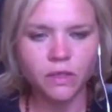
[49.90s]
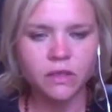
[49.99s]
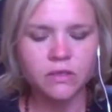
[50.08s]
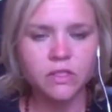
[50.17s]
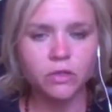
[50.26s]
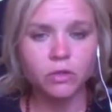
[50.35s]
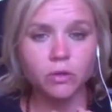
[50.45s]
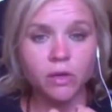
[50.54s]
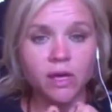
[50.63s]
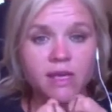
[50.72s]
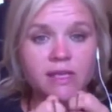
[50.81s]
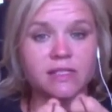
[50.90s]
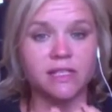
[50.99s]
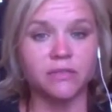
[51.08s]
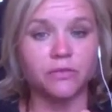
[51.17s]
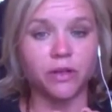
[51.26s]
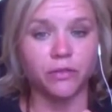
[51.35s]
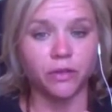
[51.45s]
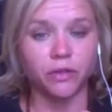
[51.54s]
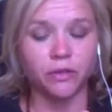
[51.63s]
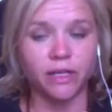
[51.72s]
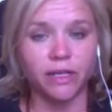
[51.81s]
And so you sit in front of your
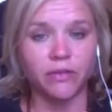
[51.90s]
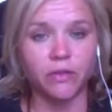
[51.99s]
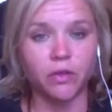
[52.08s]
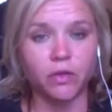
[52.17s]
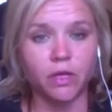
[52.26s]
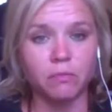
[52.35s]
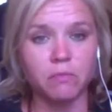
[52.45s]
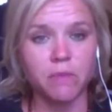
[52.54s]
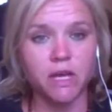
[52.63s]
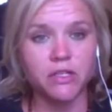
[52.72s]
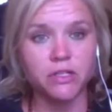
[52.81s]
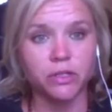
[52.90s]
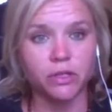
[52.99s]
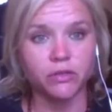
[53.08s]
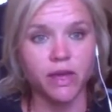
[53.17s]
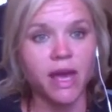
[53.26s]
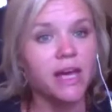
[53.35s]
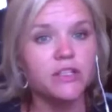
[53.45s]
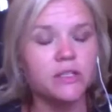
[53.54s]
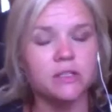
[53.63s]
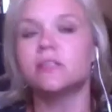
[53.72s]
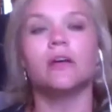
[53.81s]
grid and then you can measure the
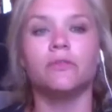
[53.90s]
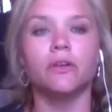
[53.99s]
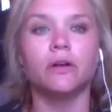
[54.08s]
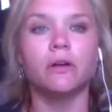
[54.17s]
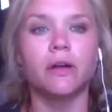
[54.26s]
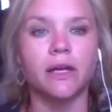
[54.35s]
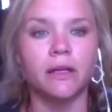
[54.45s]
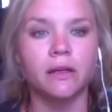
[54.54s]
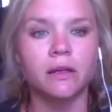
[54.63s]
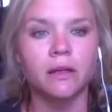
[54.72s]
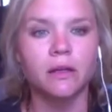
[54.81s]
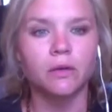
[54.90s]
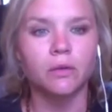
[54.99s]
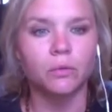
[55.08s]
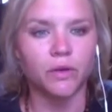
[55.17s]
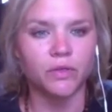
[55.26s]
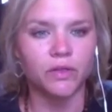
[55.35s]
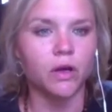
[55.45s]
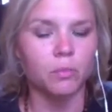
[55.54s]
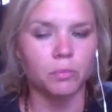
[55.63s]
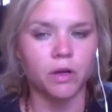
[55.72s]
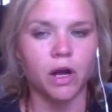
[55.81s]
edges of your grid with the
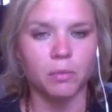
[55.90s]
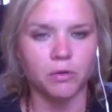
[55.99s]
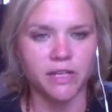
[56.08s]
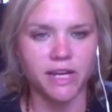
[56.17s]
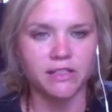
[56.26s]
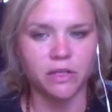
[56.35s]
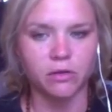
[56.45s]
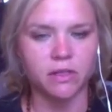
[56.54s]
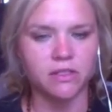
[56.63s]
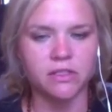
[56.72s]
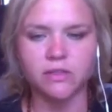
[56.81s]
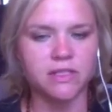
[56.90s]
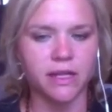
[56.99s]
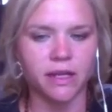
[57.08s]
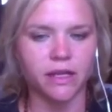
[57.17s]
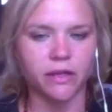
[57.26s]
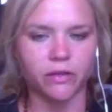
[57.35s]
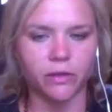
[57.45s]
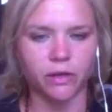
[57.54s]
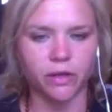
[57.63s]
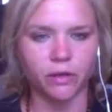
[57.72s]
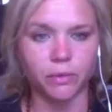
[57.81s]
copper dowsing rods. As soon as I let go, they
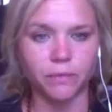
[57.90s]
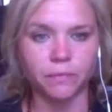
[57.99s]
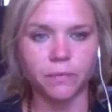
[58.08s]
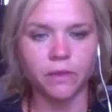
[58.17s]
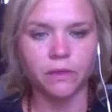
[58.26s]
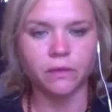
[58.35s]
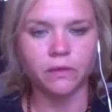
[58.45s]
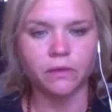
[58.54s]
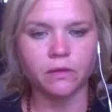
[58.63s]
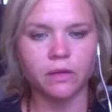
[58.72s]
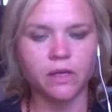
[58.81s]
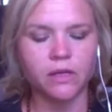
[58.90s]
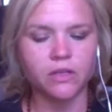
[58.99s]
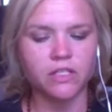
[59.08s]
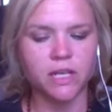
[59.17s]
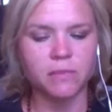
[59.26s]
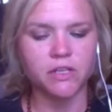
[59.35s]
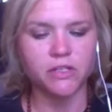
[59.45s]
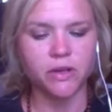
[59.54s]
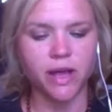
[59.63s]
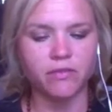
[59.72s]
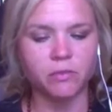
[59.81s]
want to open. You just got to make sure
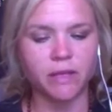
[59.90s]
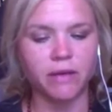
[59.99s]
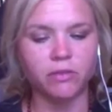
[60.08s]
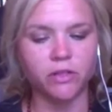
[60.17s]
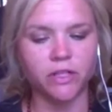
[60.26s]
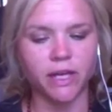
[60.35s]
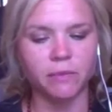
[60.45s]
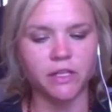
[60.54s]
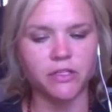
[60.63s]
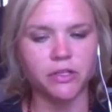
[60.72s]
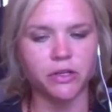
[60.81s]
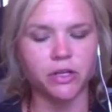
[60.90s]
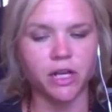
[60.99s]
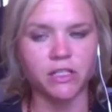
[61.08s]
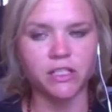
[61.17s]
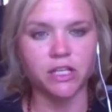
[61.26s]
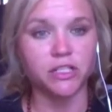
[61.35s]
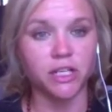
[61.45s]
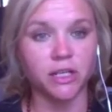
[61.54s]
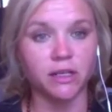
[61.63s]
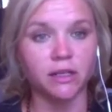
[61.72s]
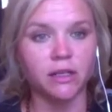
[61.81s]
you have them level, and you got to make sure you're not
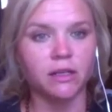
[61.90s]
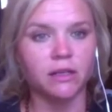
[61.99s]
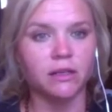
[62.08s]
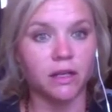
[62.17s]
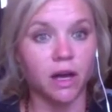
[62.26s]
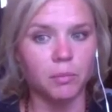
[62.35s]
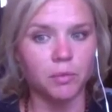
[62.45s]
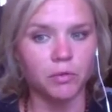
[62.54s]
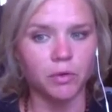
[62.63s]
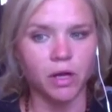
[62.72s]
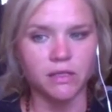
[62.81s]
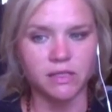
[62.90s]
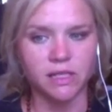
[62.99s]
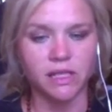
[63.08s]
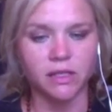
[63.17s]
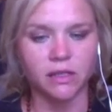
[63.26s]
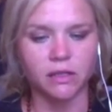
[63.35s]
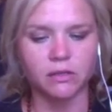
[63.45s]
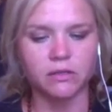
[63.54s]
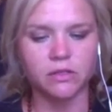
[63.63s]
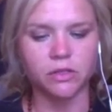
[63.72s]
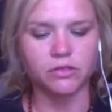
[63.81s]
touching the copper rods here. So you're